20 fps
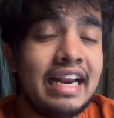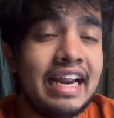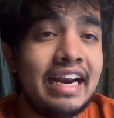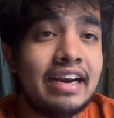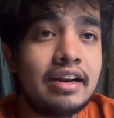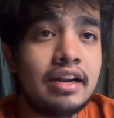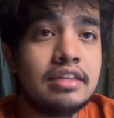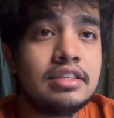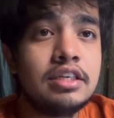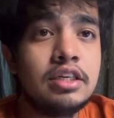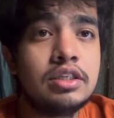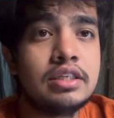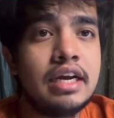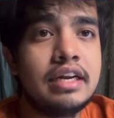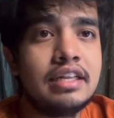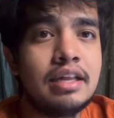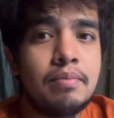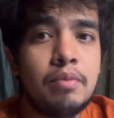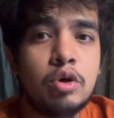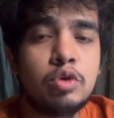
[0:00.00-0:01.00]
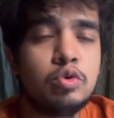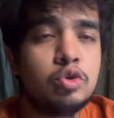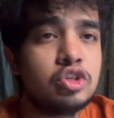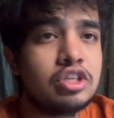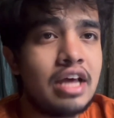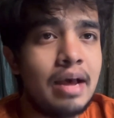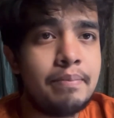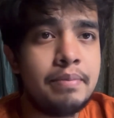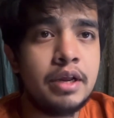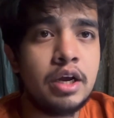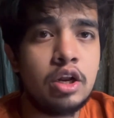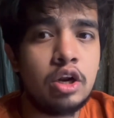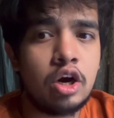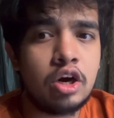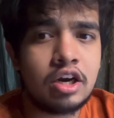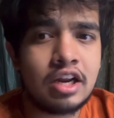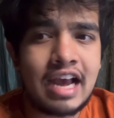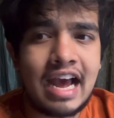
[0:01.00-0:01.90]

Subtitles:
late runs inside the box, which is happening a lot.